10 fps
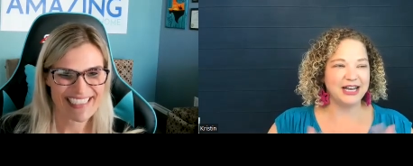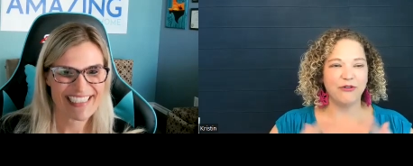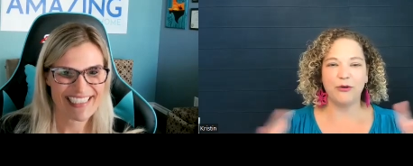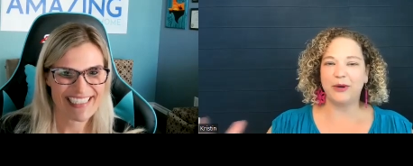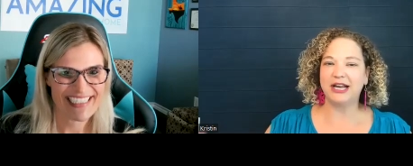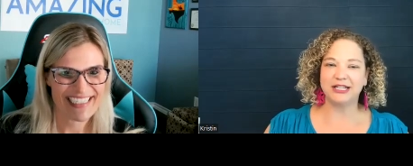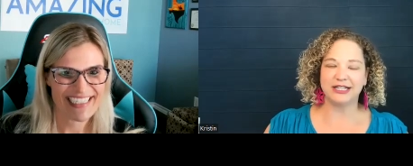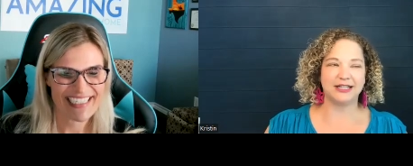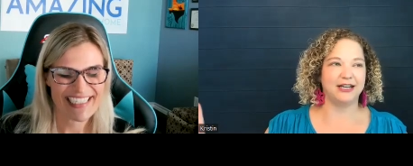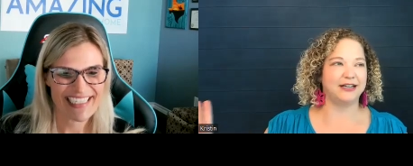Speaker 1: get everybody
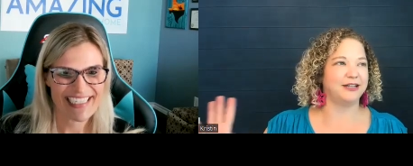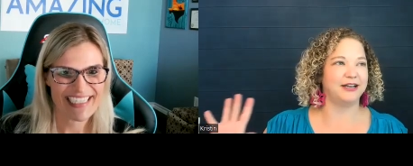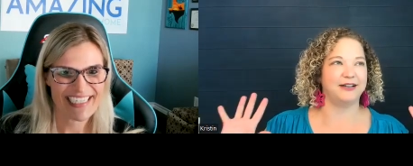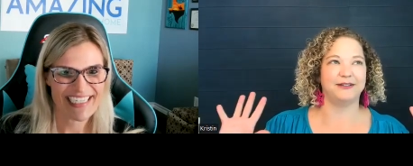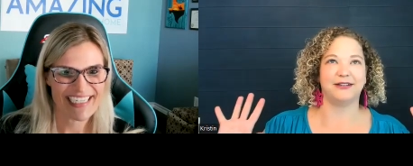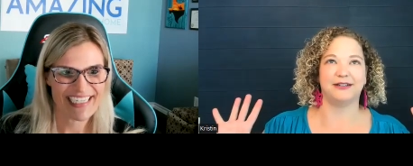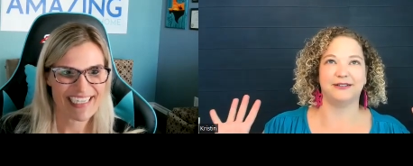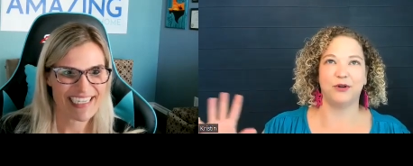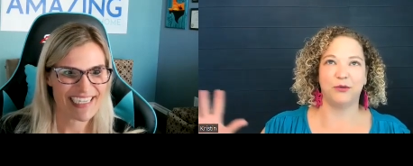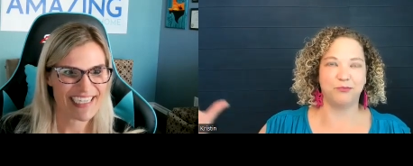just the the,
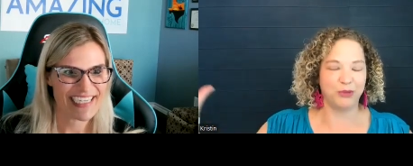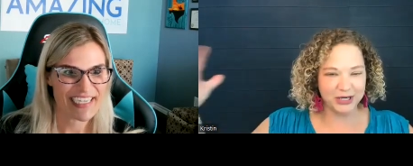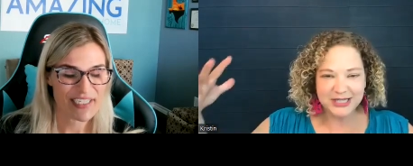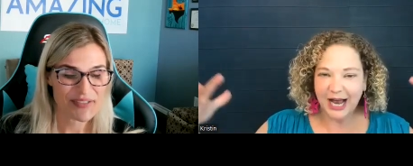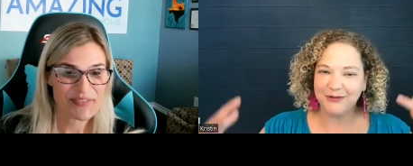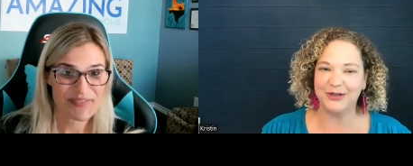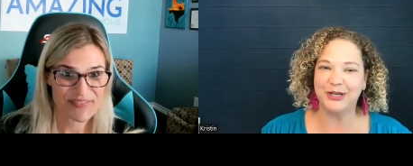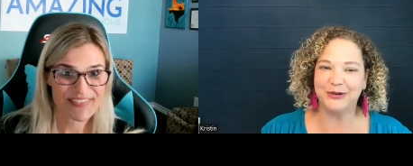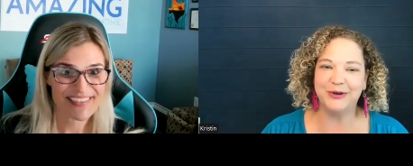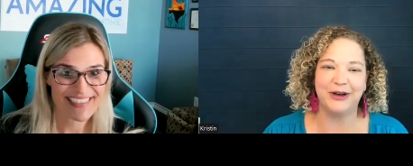the bird's eye
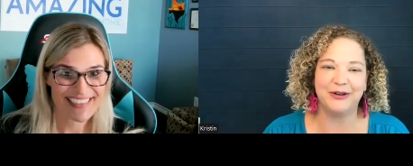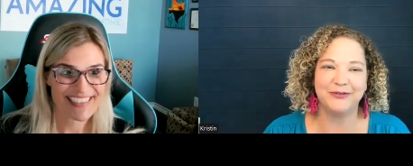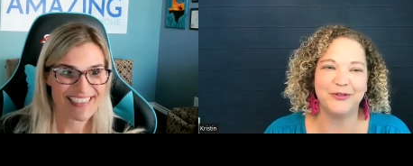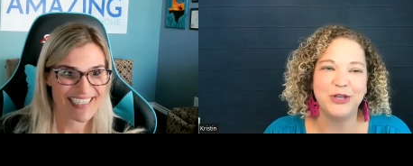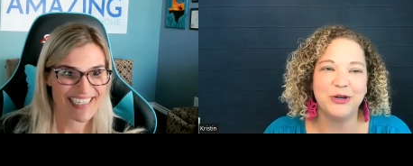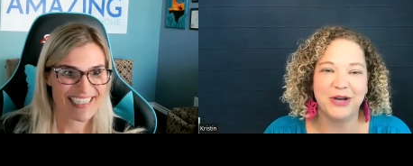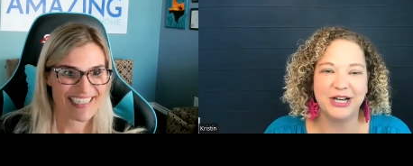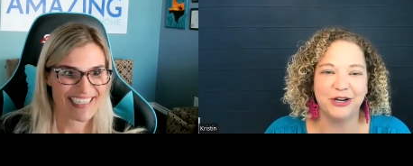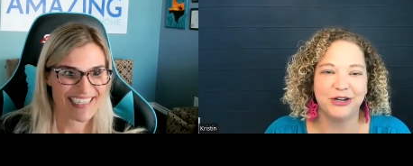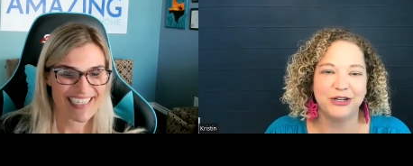view of, of you
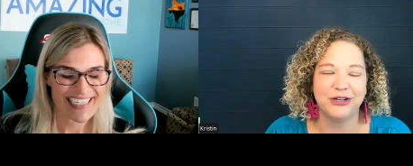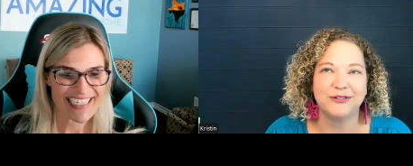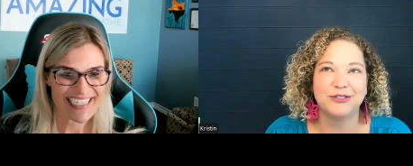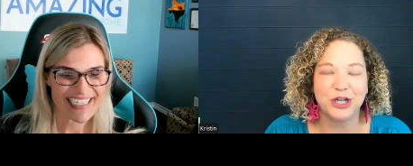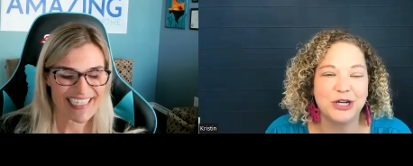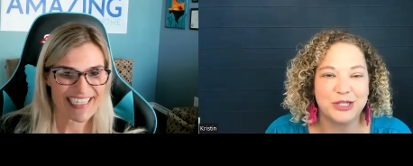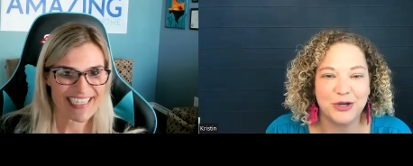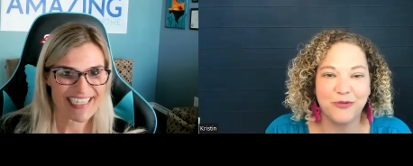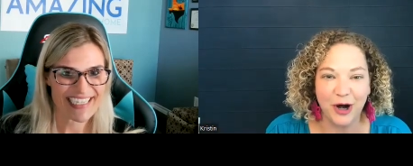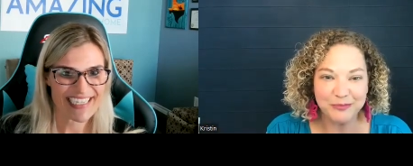and your your journey
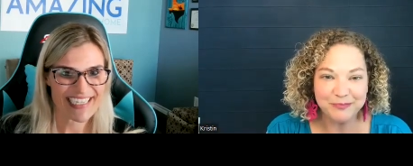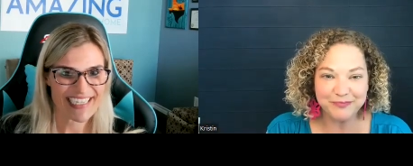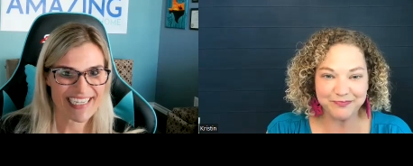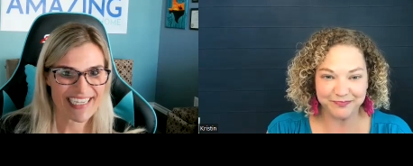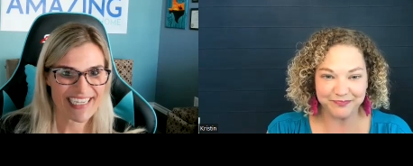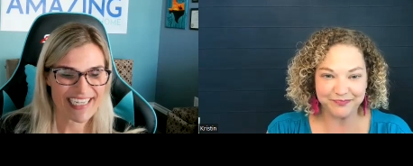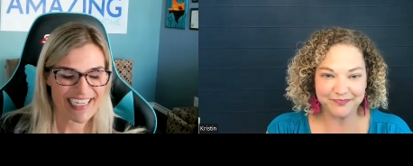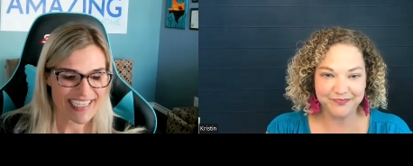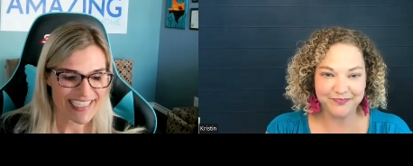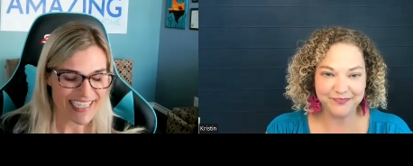so far.
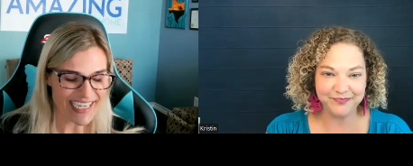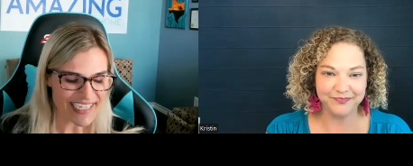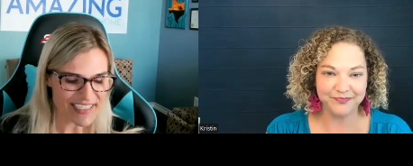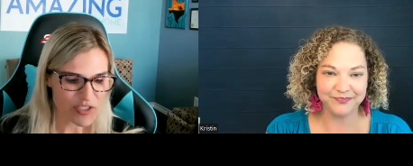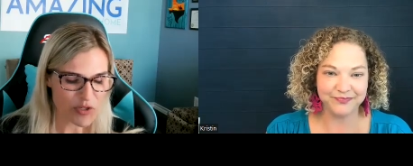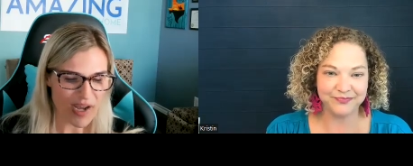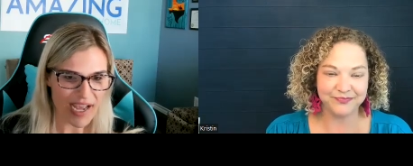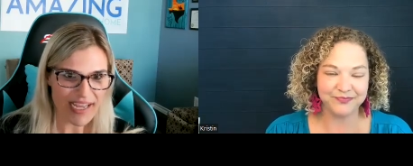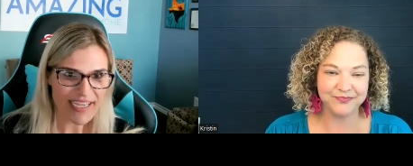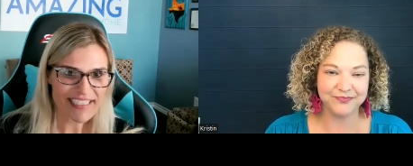
Speaker 2: Yeah. So
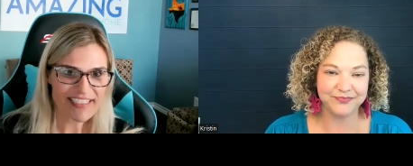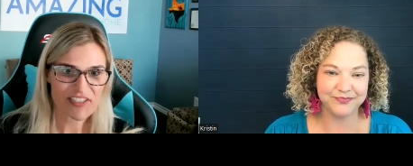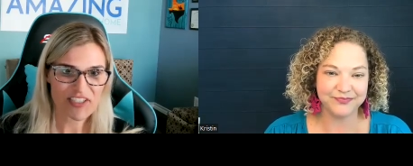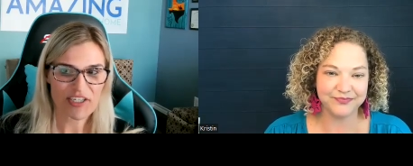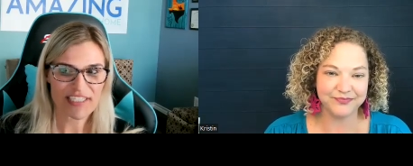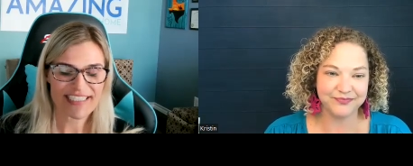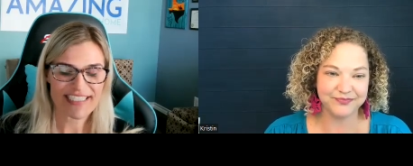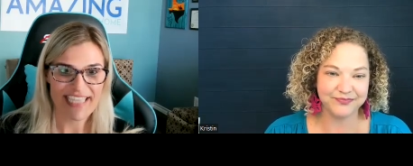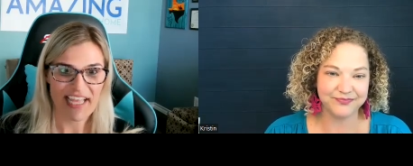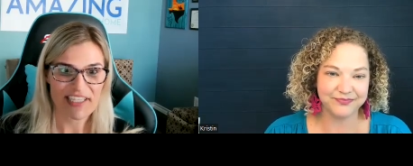I started
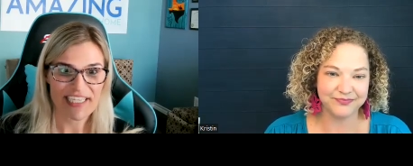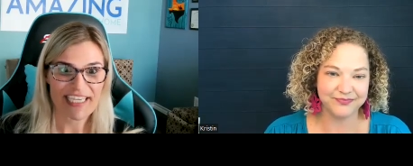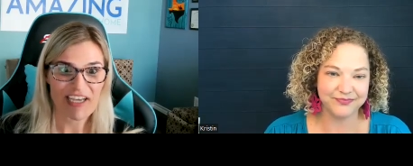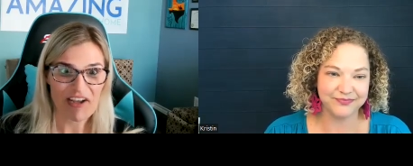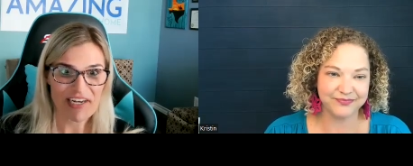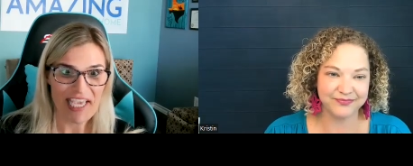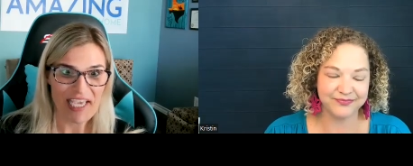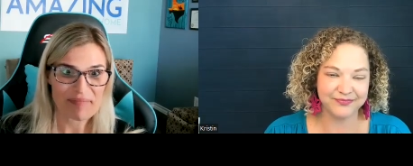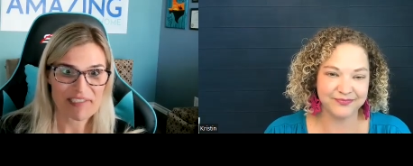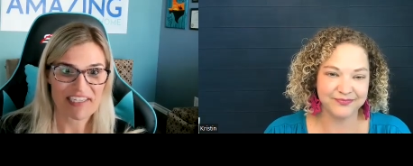selling on
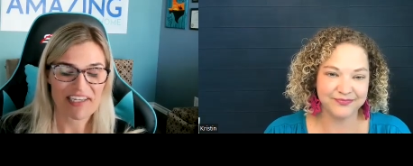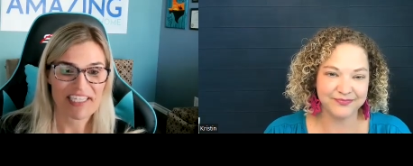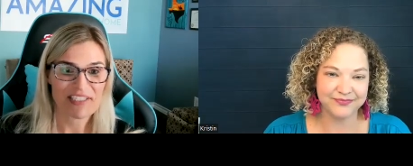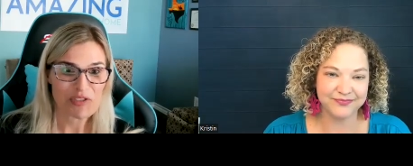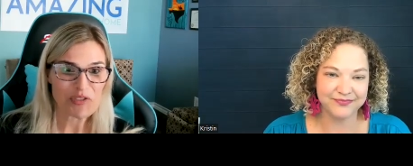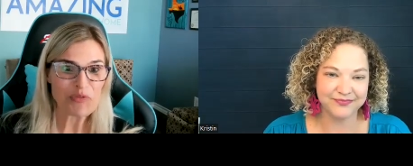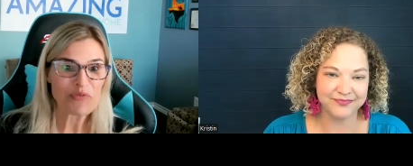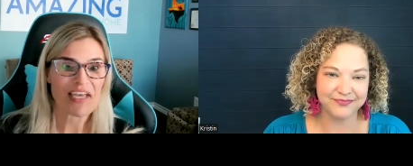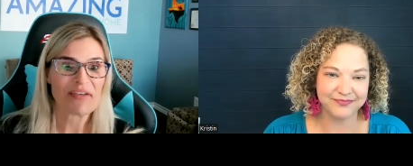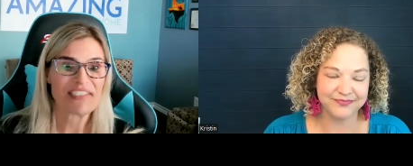Amazon in
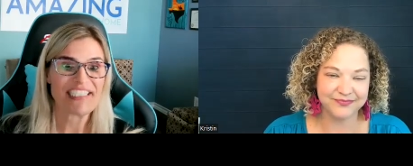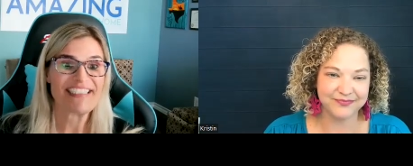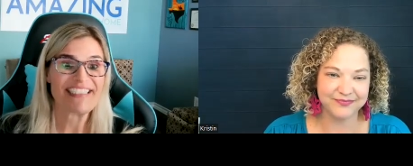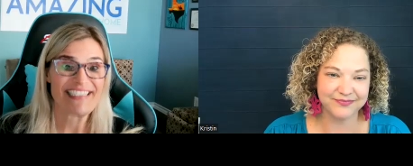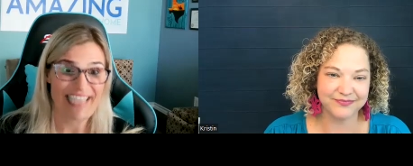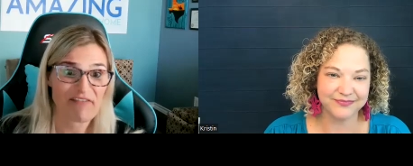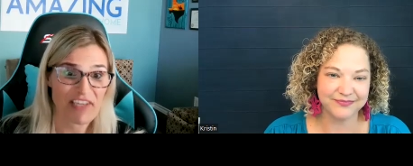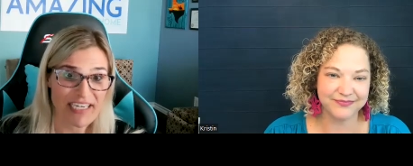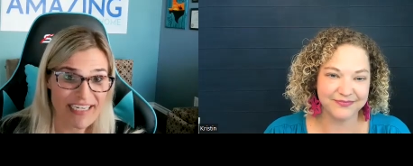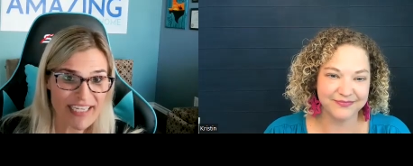
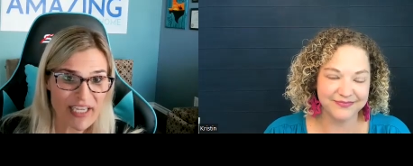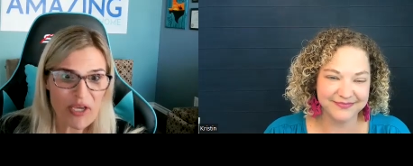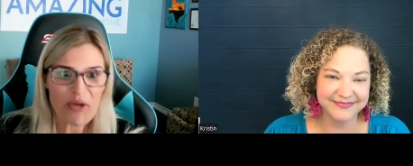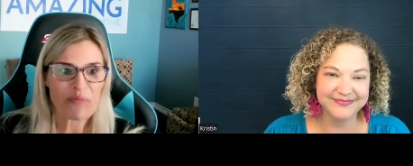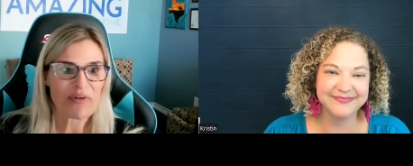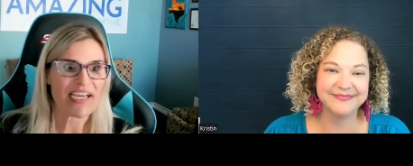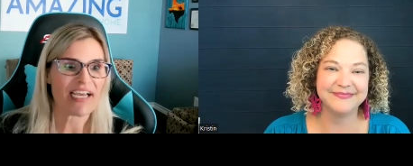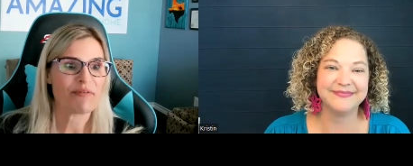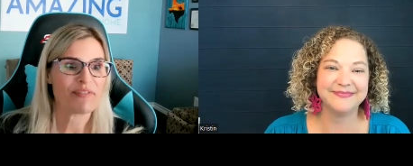2007 when I